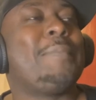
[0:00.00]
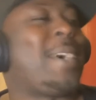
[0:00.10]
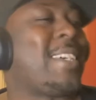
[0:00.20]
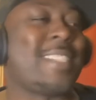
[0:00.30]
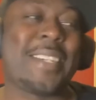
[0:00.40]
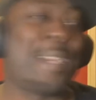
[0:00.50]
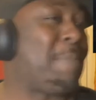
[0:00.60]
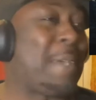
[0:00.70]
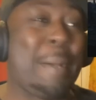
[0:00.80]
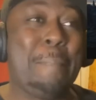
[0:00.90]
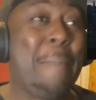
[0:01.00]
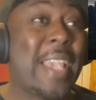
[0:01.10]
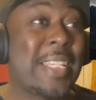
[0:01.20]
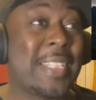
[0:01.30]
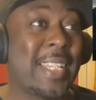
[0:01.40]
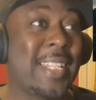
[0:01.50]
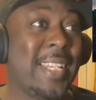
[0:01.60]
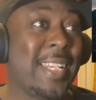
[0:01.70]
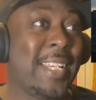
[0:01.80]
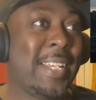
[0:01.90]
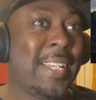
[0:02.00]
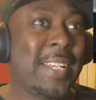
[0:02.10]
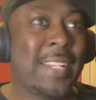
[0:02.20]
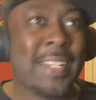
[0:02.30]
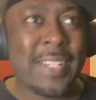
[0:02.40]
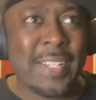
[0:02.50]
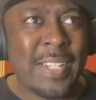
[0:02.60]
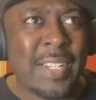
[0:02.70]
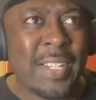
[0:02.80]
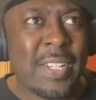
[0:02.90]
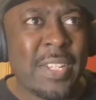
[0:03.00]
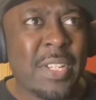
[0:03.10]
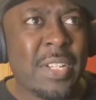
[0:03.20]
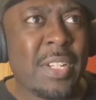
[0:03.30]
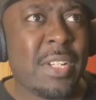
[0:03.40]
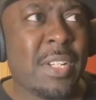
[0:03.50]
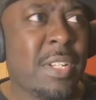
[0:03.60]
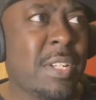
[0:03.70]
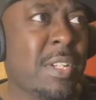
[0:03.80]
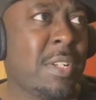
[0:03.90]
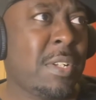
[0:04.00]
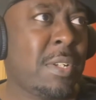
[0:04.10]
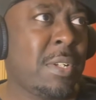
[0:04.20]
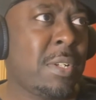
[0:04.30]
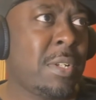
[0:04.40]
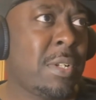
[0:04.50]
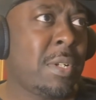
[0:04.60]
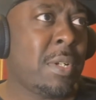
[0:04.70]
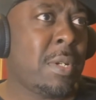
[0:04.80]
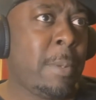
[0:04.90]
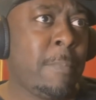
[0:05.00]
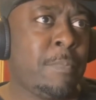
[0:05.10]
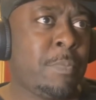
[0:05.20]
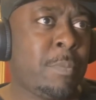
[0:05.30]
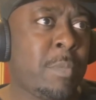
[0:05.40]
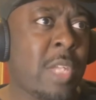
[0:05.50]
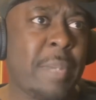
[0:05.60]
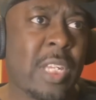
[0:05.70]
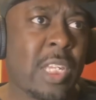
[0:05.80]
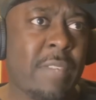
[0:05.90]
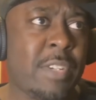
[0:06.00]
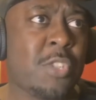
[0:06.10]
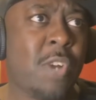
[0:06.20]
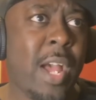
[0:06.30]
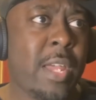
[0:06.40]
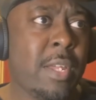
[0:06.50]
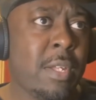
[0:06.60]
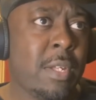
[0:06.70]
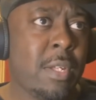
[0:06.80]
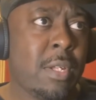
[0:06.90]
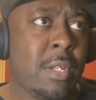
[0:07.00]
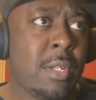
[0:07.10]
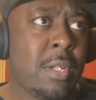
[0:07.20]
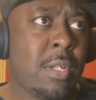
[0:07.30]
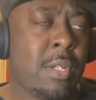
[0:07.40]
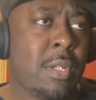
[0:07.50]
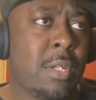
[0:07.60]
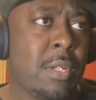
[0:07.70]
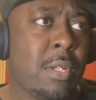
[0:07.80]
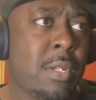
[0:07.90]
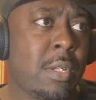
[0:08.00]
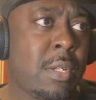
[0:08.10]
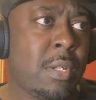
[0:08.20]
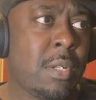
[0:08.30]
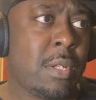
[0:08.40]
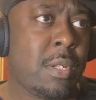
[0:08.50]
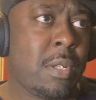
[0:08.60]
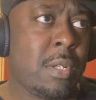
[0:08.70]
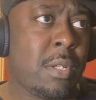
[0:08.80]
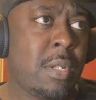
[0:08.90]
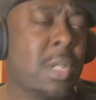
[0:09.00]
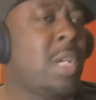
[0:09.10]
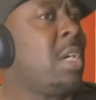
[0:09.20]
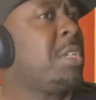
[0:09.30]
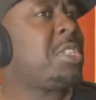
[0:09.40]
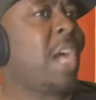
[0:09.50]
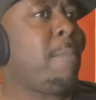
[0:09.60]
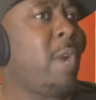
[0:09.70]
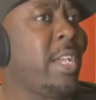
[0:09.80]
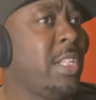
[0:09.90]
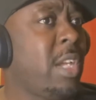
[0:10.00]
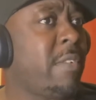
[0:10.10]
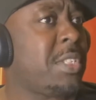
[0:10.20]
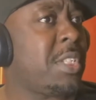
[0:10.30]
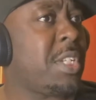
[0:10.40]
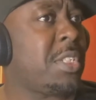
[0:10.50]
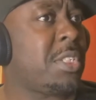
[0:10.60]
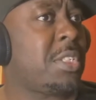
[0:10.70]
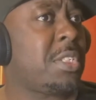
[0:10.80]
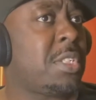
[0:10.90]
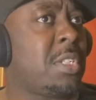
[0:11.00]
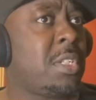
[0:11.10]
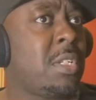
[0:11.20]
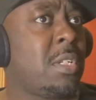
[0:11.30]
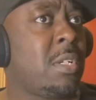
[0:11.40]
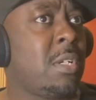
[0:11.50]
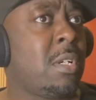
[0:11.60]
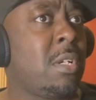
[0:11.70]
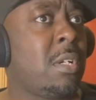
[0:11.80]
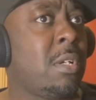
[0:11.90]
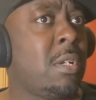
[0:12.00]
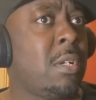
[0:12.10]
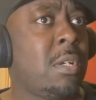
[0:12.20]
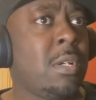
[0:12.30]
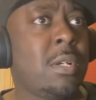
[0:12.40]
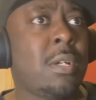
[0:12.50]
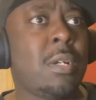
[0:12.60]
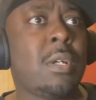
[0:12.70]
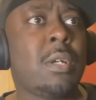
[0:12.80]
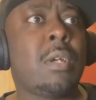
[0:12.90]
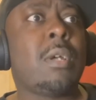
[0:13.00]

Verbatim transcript: Bro, it's gonna be amazing. You cannot control everything, Strange. Yeah, but you give it a try. You opened the doorway between universes. Sam Raimi directed this. We don't know who or what will walk through it.